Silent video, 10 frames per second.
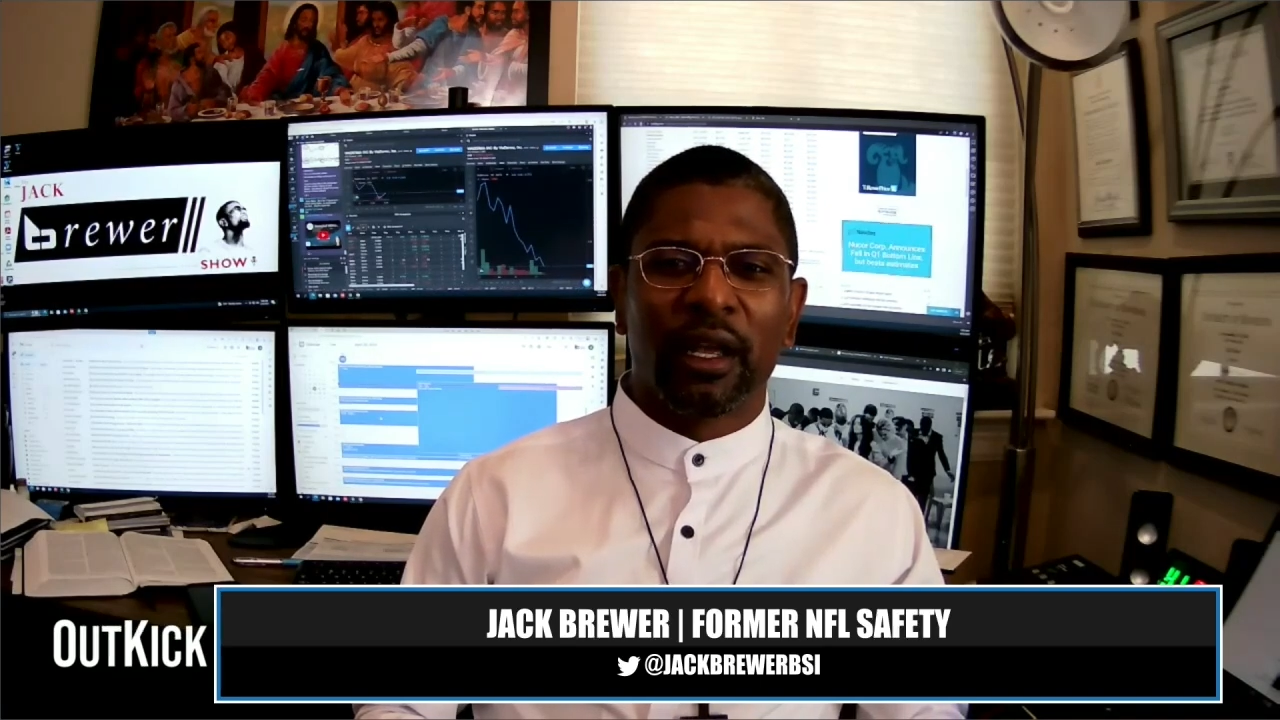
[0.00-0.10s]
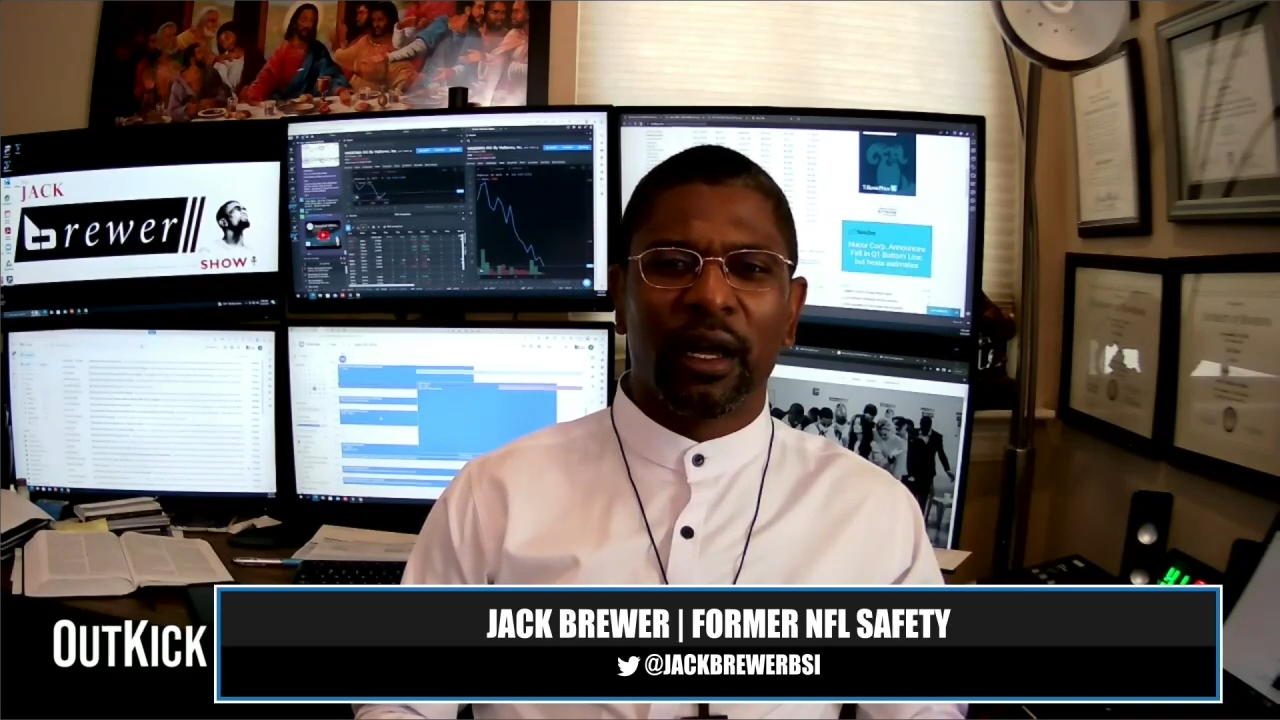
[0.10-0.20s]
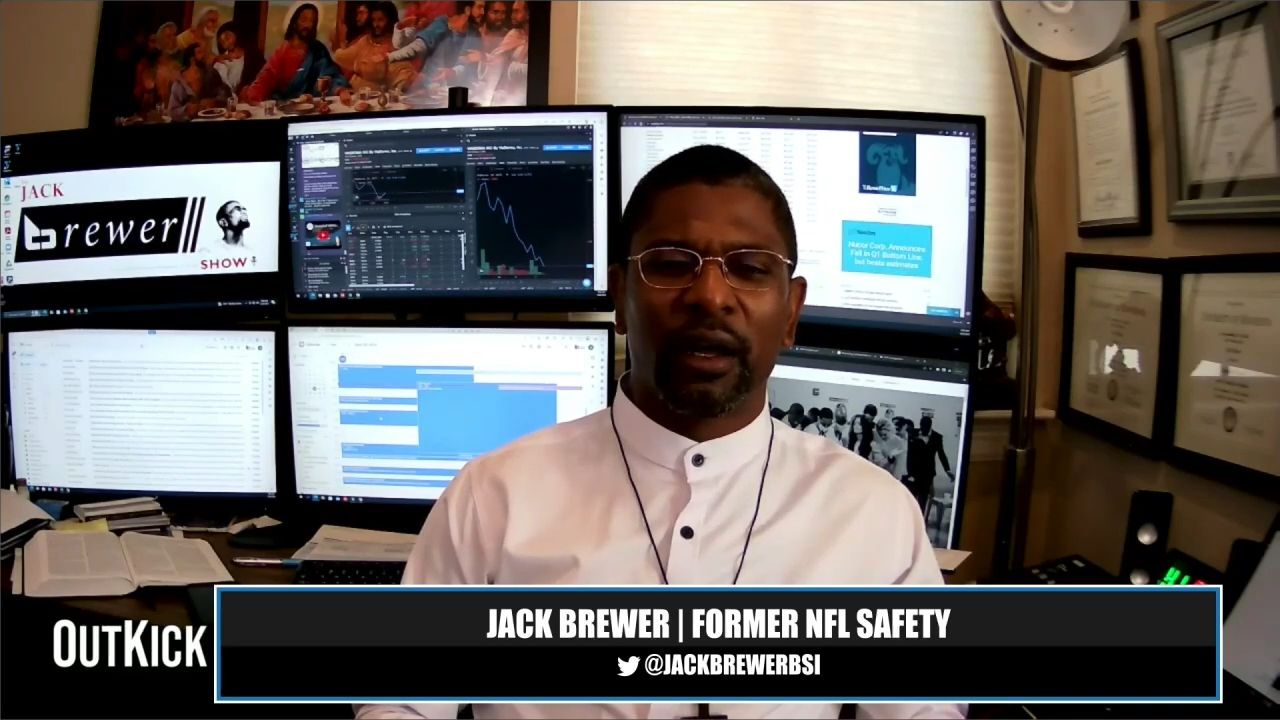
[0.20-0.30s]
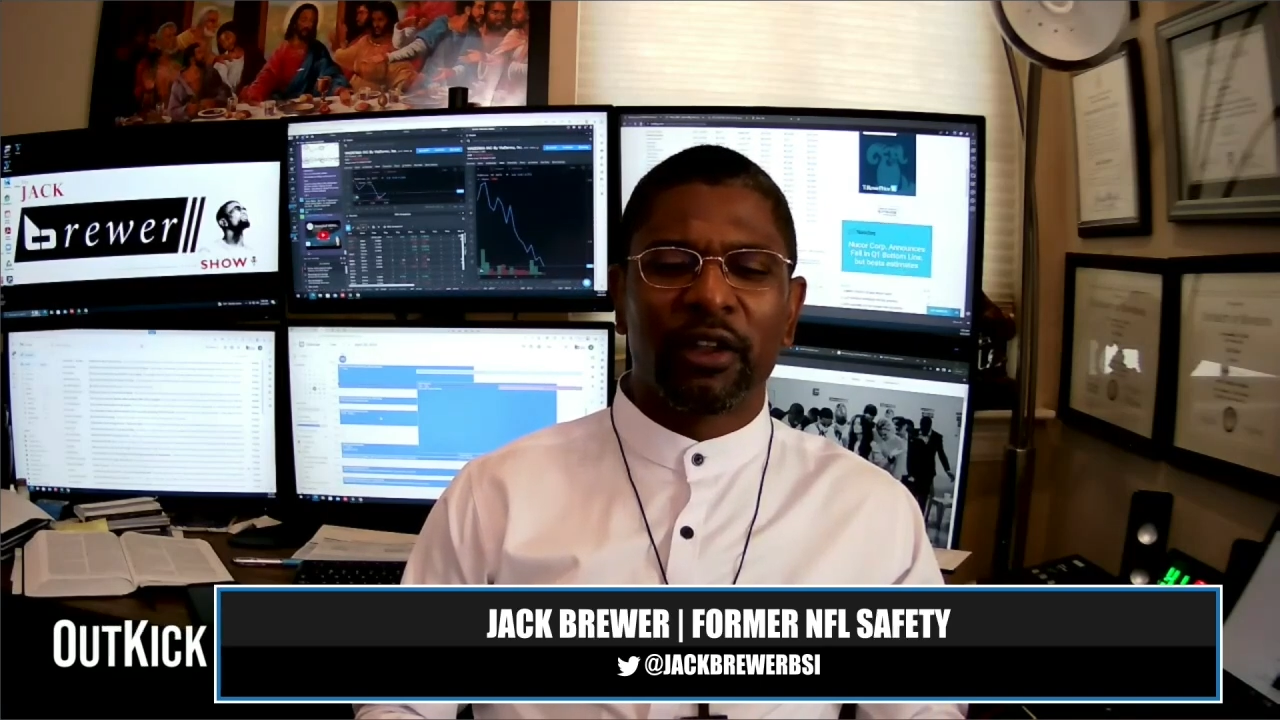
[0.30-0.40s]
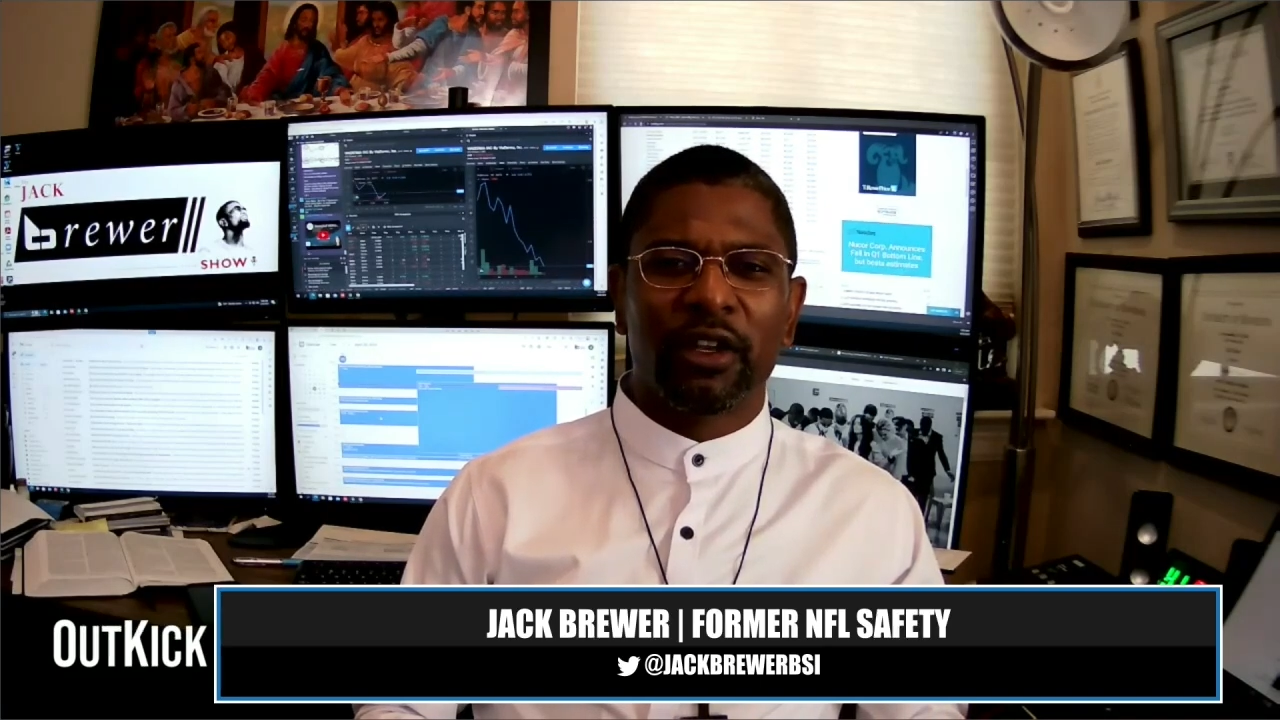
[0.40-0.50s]

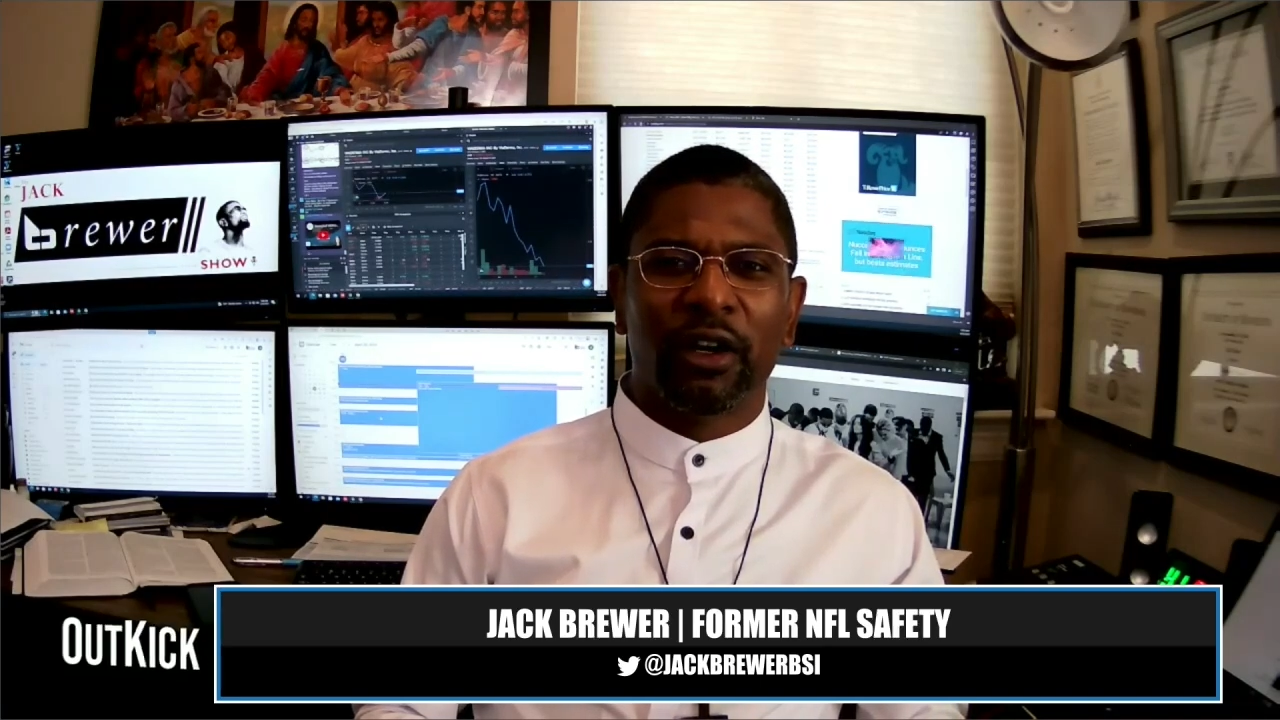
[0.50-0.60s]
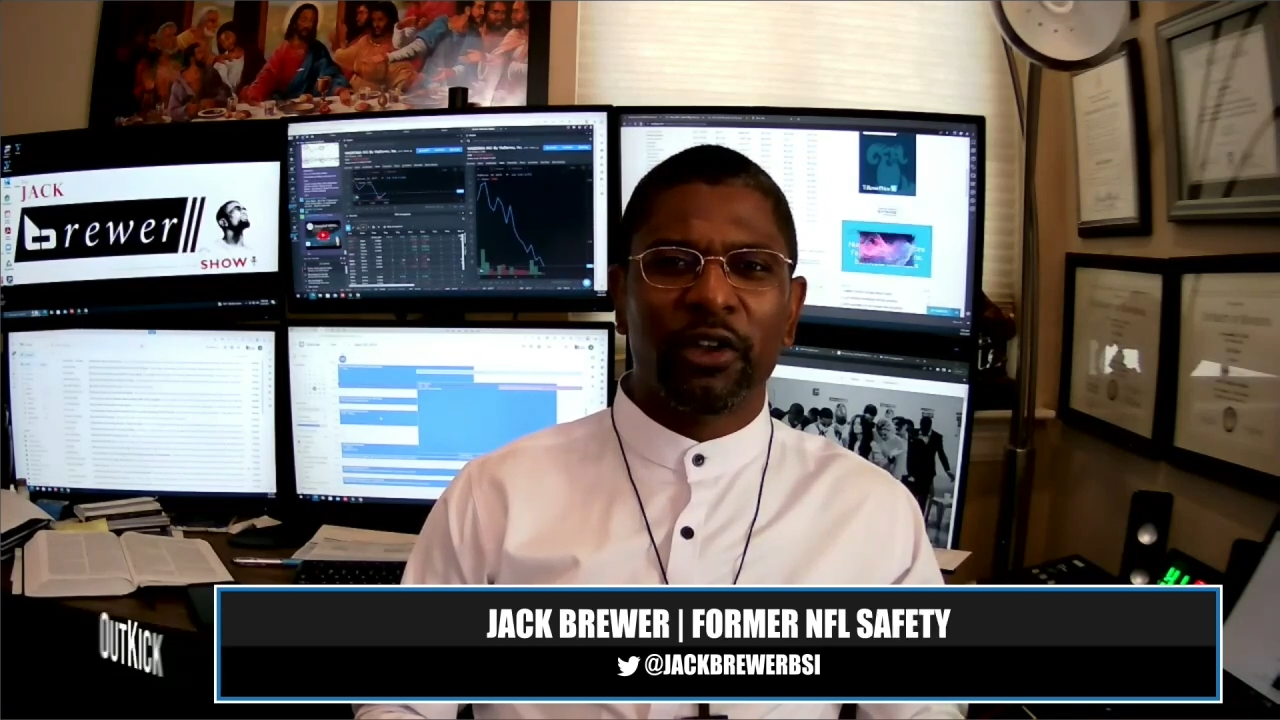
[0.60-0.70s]
Uh, you know,